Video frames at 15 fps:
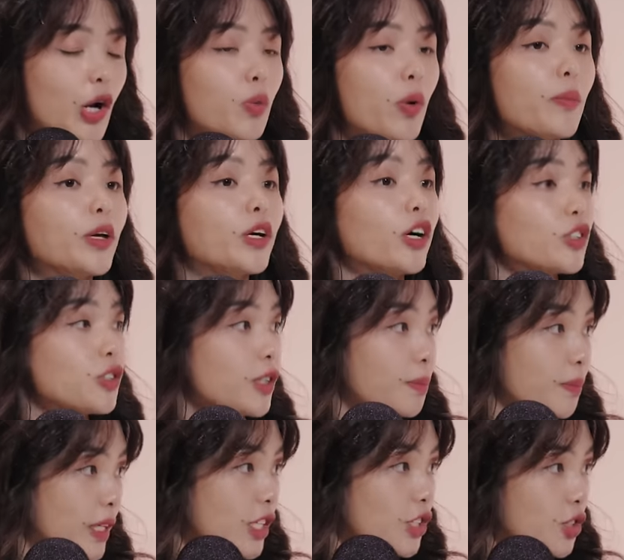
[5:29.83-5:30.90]
When we got to the
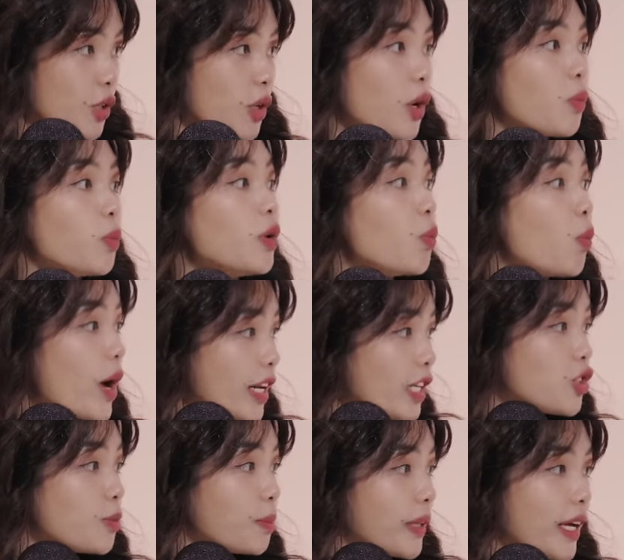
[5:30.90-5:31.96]
beach, we went
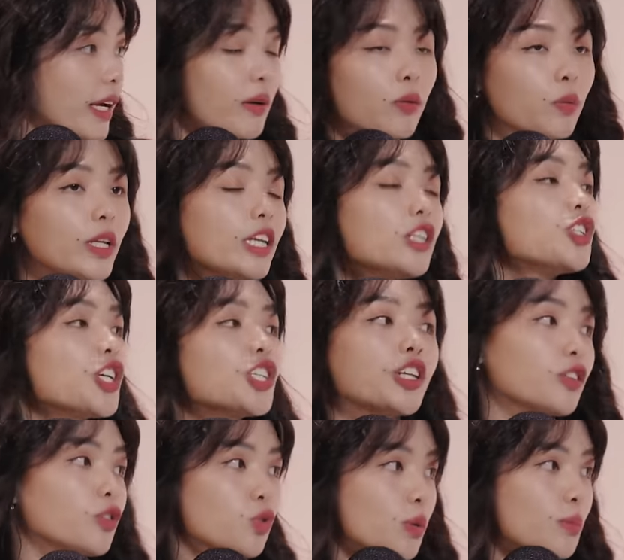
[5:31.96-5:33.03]
in to play. We didn't change out
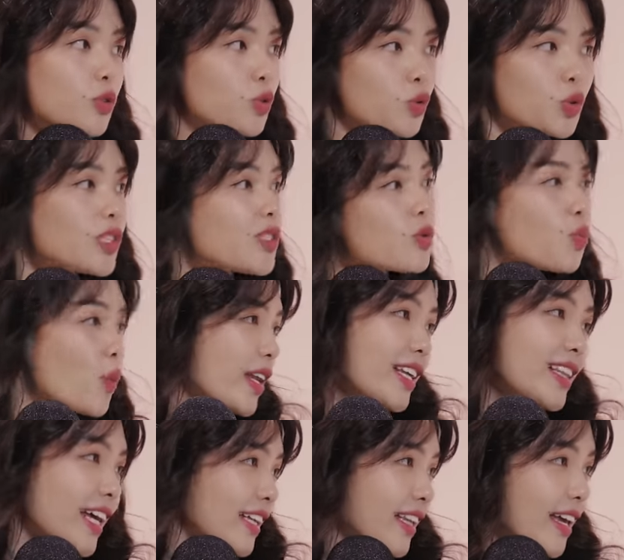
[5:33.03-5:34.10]
into swimsuits. We just went
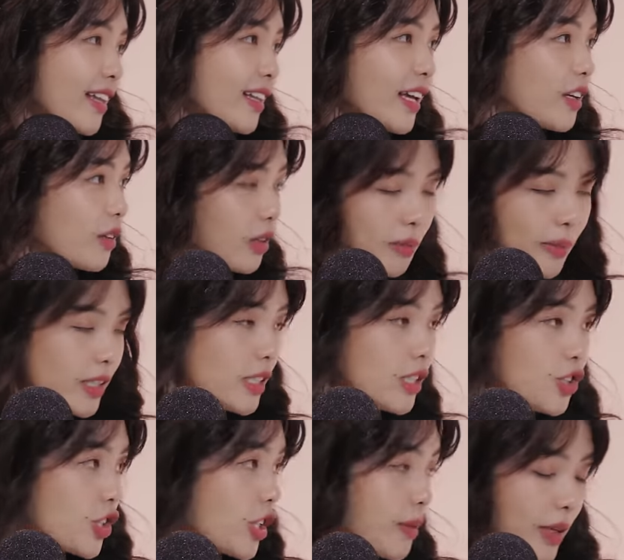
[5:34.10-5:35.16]
in like that, like in my
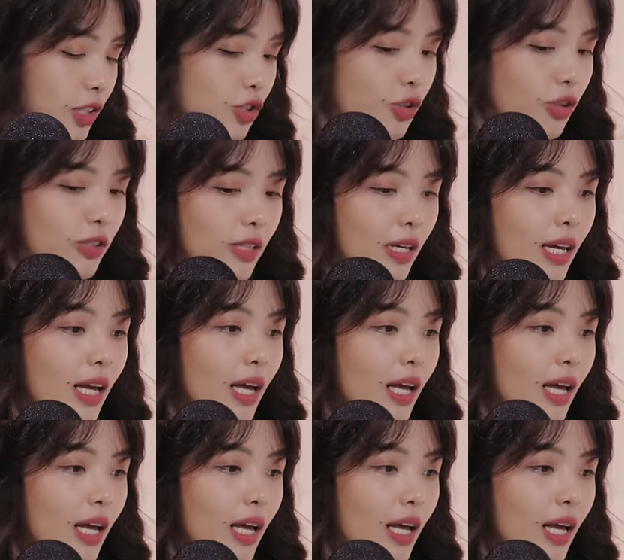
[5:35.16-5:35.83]
t-shirt and my shorts.